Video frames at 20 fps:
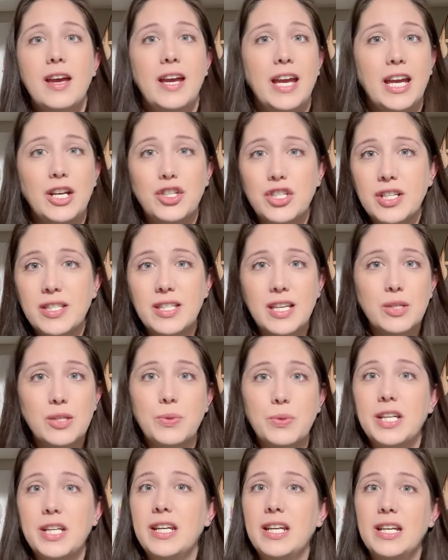It just is
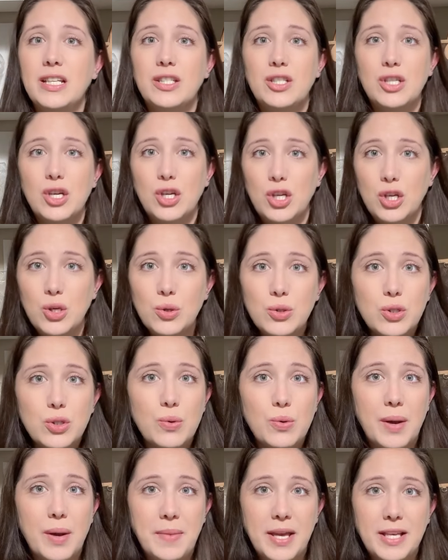what it is. You do
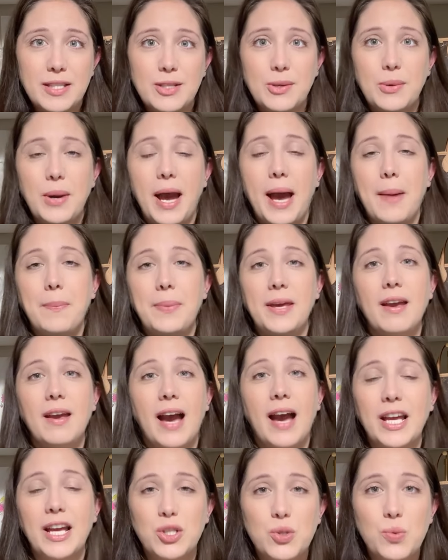what makes you happy.
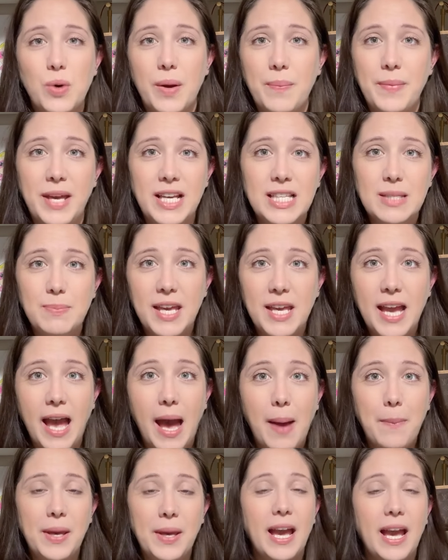I do what makes me
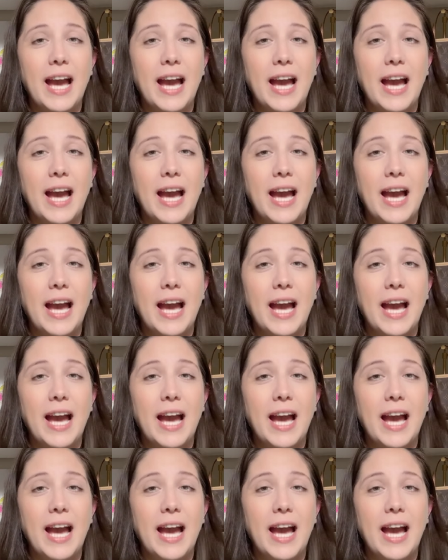happy.